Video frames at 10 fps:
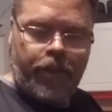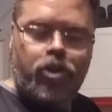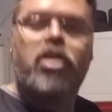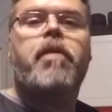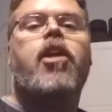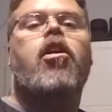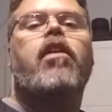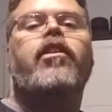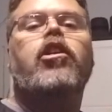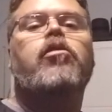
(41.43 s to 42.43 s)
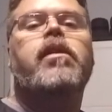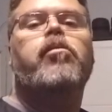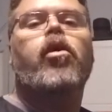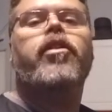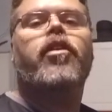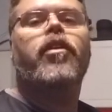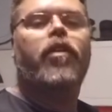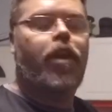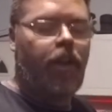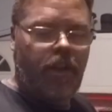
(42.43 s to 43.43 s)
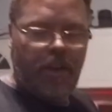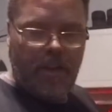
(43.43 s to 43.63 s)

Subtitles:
Should have made her out of aluminum, boys, eh?